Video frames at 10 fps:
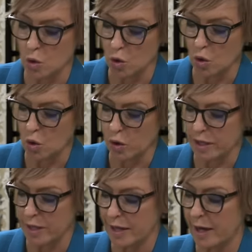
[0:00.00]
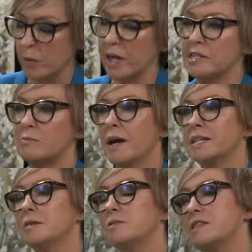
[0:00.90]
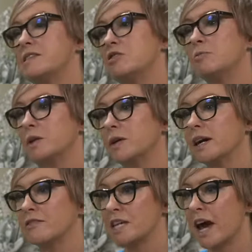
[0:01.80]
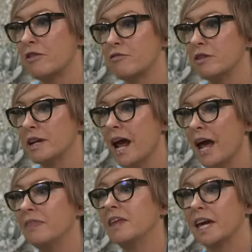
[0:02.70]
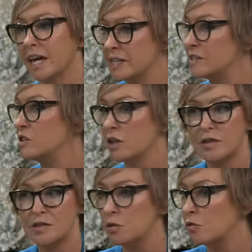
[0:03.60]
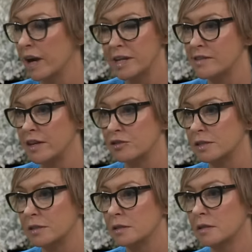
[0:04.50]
or can we expect him to still be looking after Catherine and the kids and doing the school run, etc.?